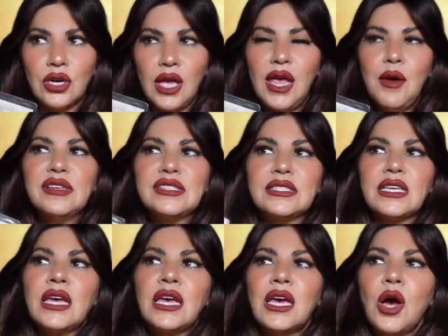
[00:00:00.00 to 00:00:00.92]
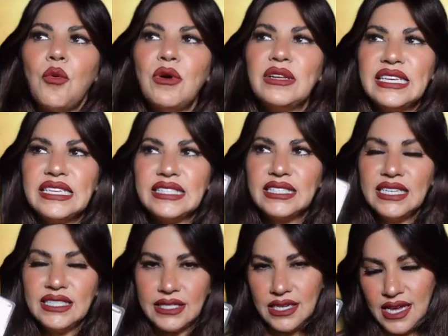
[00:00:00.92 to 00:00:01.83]
it was, what this
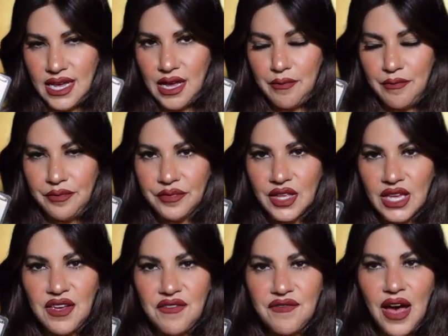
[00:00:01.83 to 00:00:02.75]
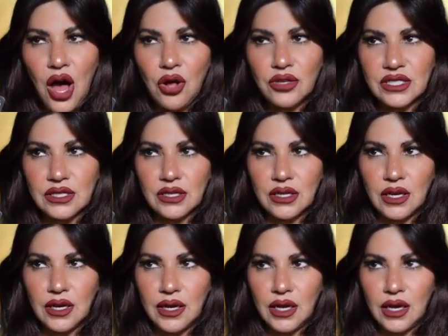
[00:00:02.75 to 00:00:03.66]
did to him, he felt
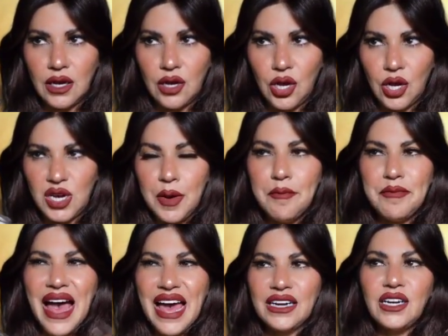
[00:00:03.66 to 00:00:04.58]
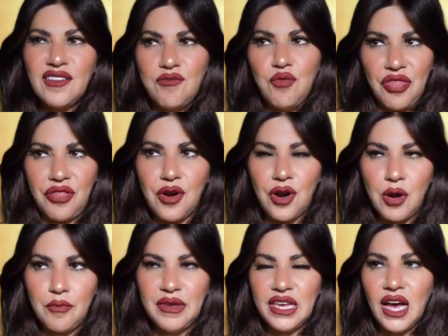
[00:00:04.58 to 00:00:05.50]
competitive with her
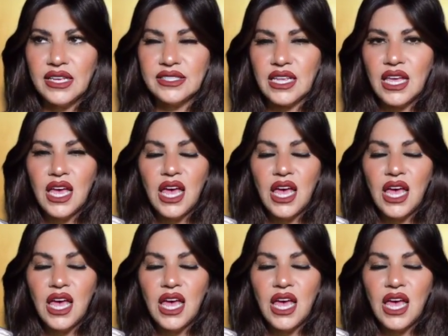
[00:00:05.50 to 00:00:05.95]
because